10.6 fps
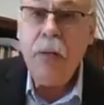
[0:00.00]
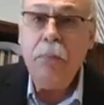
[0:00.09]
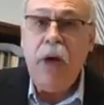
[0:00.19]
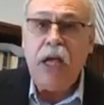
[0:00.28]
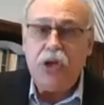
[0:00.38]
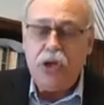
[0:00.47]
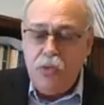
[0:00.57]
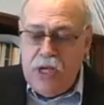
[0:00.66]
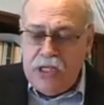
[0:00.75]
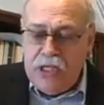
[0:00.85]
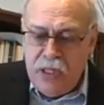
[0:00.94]
Much
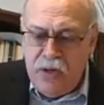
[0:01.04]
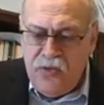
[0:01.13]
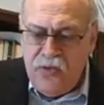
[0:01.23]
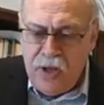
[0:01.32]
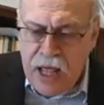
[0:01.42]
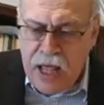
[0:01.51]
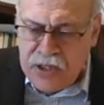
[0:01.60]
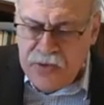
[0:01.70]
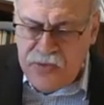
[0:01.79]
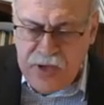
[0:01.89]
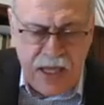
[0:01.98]
recent
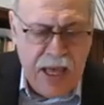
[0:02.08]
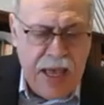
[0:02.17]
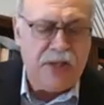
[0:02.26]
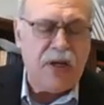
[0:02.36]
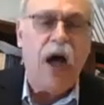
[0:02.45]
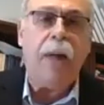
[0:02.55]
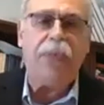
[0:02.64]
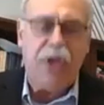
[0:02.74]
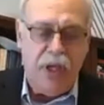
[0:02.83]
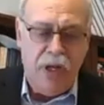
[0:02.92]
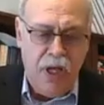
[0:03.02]
philosophy has
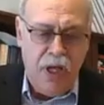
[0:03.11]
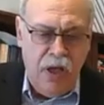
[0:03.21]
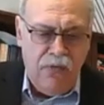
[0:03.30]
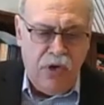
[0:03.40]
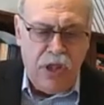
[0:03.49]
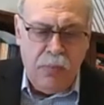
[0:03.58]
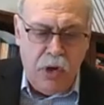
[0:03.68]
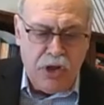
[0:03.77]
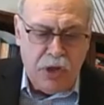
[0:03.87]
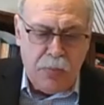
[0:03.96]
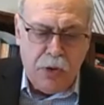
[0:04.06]
opted for the
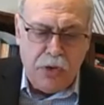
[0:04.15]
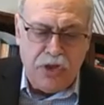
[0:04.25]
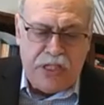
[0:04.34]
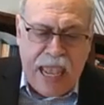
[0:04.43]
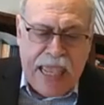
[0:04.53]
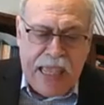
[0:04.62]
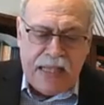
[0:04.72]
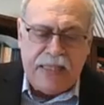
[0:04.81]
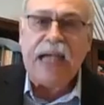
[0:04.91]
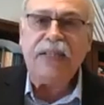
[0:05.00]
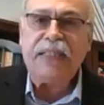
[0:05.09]
most prosaic
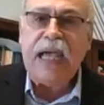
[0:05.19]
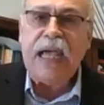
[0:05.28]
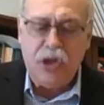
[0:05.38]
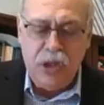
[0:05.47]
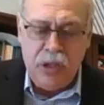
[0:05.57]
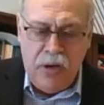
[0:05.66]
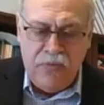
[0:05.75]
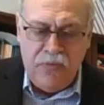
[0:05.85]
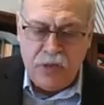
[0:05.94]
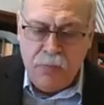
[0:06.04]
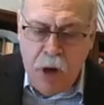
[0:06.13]
dissection of
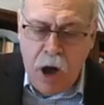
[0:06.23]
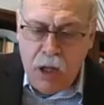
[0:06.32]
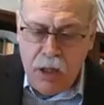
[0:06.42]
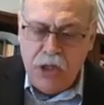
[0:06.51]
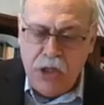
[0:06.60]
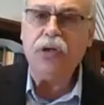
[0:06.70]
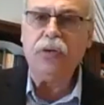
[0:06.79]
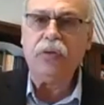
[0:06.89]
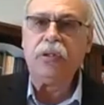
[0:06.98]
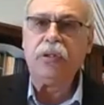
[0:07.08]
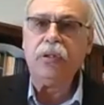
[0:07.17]
small
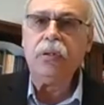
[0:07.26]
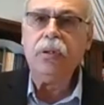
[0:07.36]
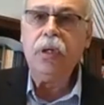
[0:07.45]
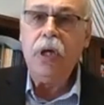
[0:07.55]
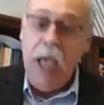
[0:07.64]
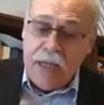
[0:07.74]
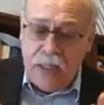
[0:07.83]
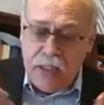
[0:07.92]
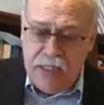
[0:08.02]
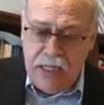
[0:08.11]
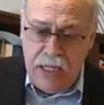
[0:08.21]
issues. And
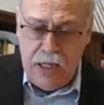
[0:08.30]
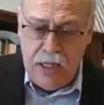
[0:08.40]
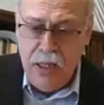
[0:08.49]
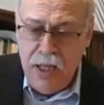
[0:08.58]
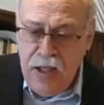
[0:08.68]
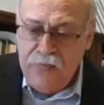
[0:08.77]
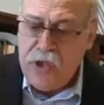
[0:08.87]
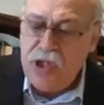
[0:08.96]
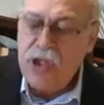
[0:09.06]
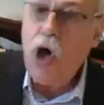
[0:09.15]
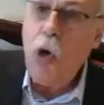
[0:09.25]
indeed, if the
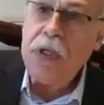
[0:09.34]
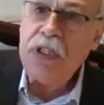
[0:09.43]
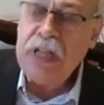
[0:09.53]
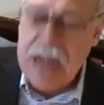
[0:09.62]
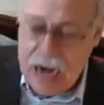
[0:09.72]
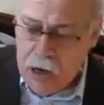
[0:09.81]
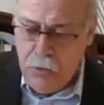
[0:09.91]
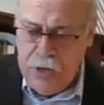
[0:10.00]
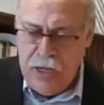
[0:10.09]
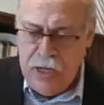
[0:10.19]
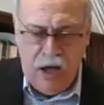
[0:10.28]
scope is narrow
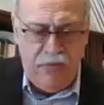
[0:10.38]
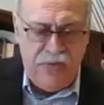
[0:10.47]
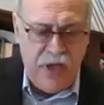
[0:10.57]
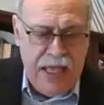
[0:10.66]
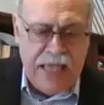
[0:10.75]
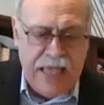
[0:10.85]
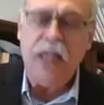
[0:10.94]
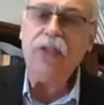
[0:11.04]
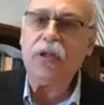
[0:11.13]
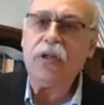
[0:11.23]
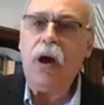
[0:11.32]
enough, hitting
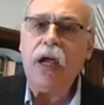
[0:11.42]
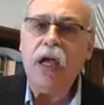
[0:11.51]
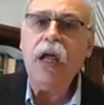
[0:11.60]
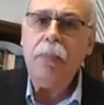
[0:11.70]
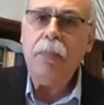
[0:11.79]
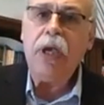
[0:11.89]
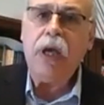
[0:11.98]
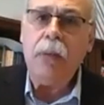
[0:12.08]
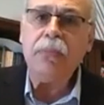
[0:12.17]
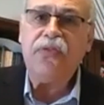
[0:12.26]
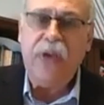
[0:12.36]
the target
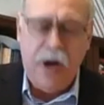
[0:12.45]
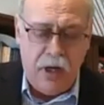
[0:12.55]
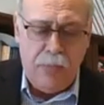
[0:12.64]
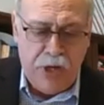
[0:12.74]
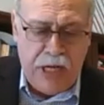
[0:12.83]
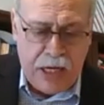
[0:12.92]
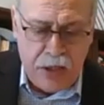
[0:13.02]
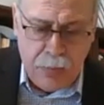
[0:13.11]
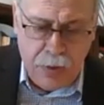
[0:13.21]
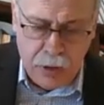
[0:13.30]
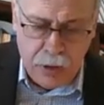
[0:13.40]
becomes fairly
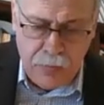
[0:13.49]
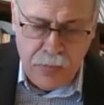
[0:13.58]
predictable.